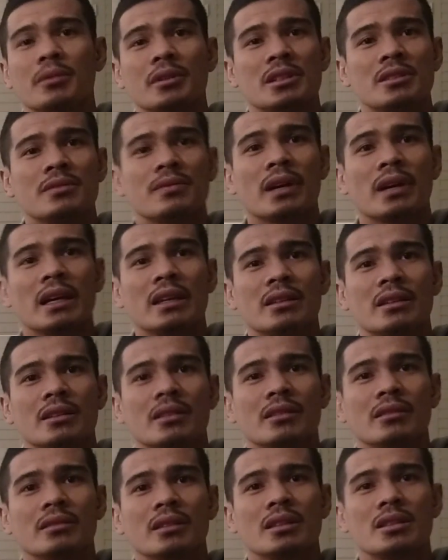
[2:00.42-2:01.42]
for this fight.
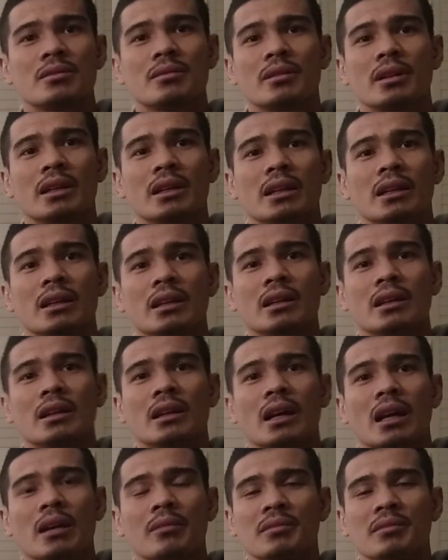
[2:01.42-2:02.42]
That's why
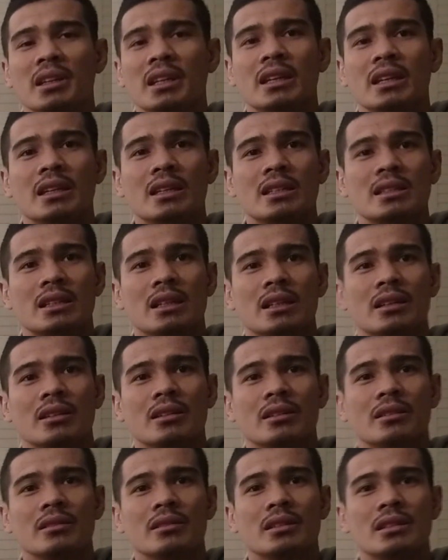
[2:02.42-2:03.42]
I'm thinking he's
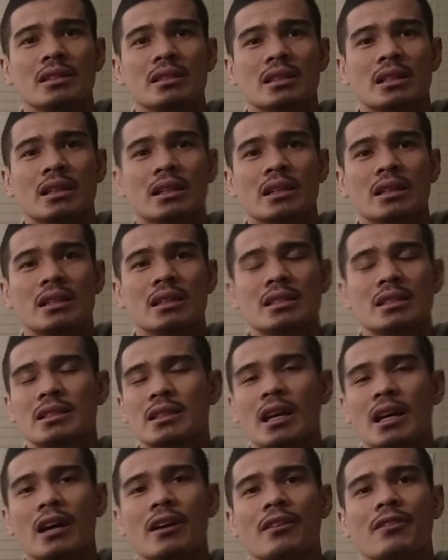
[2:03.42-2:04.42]

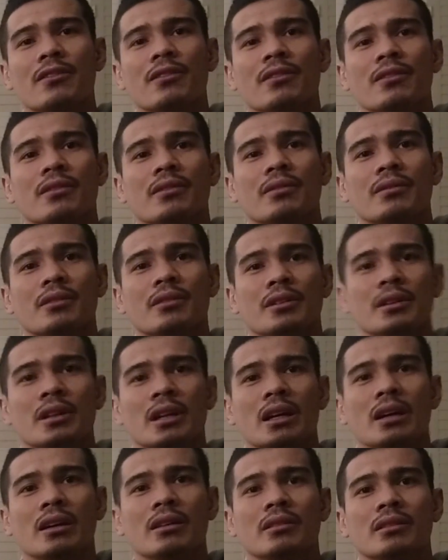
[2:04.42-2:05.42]
tough for
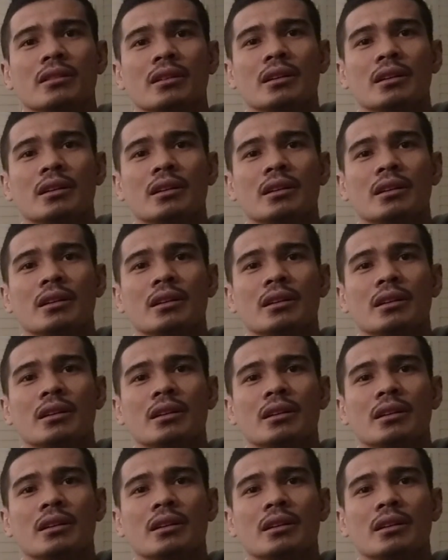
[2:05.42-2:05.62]
now.